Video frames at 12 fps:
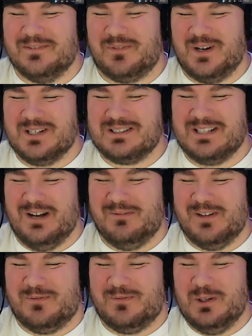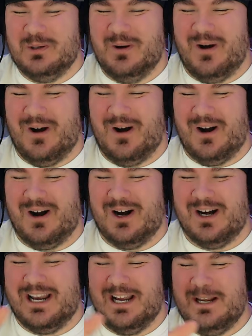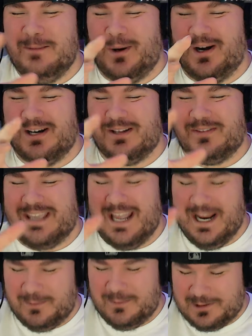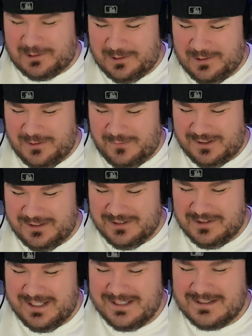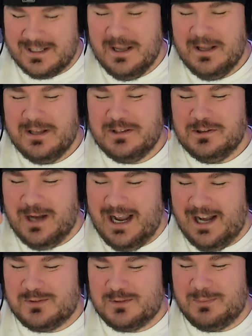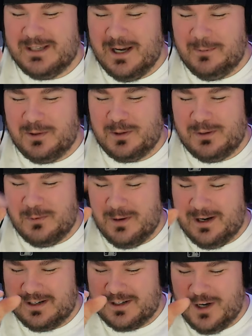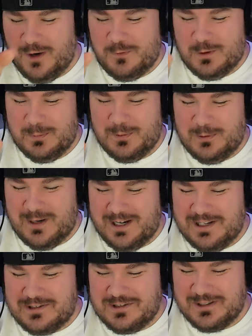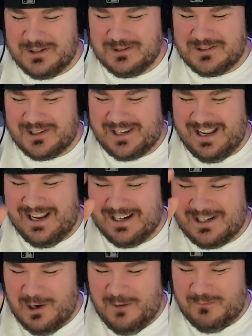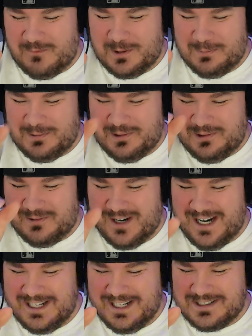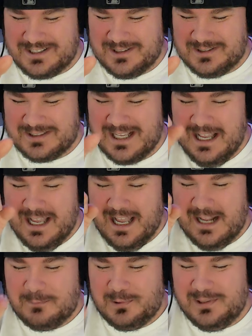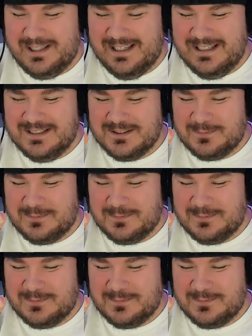First off, if you are any part of the camera crew for Unis, you have to be able to be wearing comfortable running shoes, okay? Comfortable running shoes. And please.